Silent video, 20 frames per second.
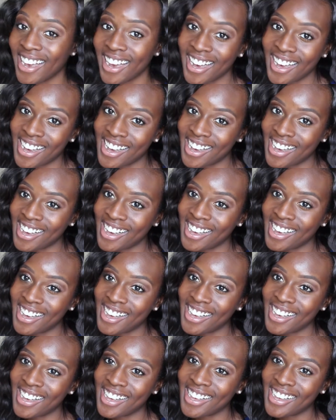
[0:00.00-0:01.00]

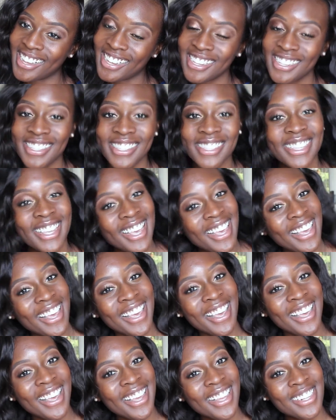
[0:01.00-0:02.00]
guys,
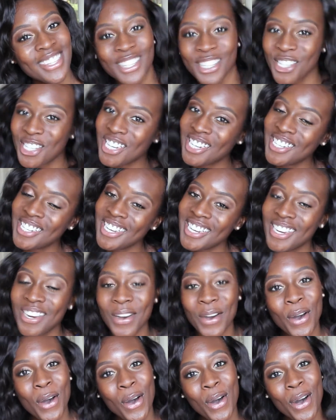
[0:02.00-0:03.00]
it's Chi-Chi
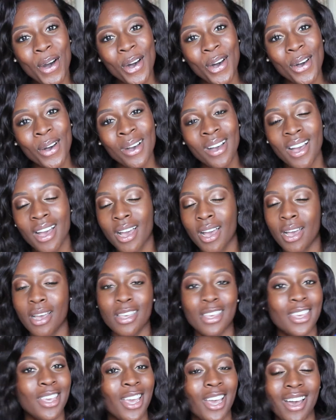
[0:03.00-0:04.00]
Doll.
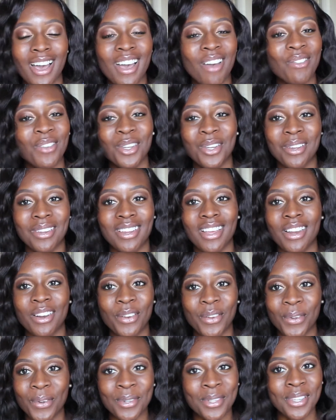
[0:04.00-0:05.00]
Yeah, I haven't done that in
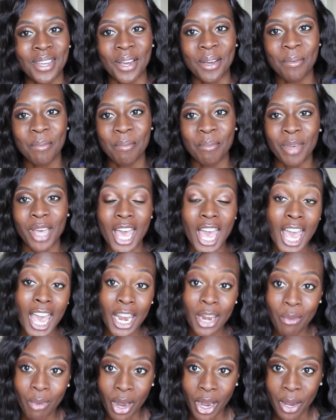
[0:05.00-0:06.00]
a long time. But
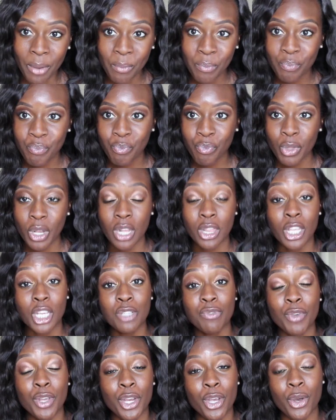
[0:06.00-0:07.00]
anyway,
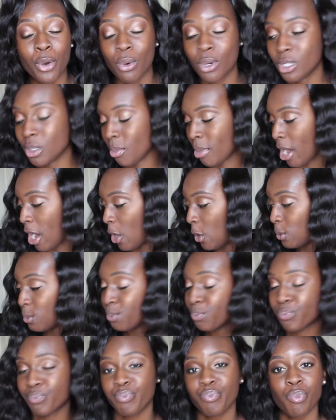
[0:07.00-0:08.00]
this video is about
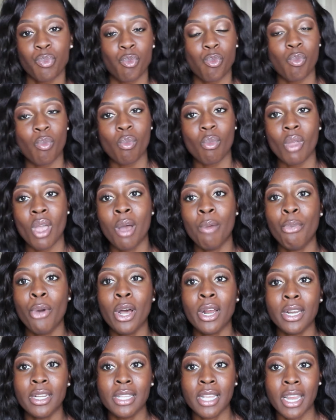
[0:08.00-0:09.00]
a
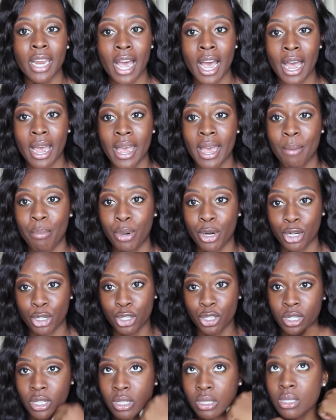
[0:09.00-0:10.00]
product that I had
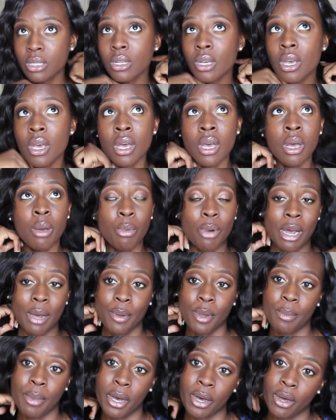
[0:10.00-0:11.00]
purchased
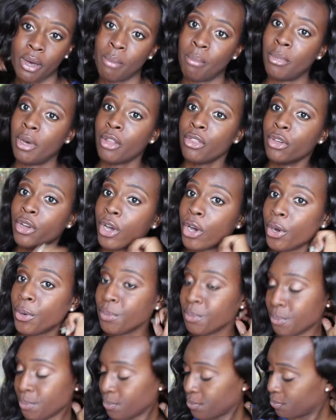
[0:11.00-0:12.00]
probably about a month ago.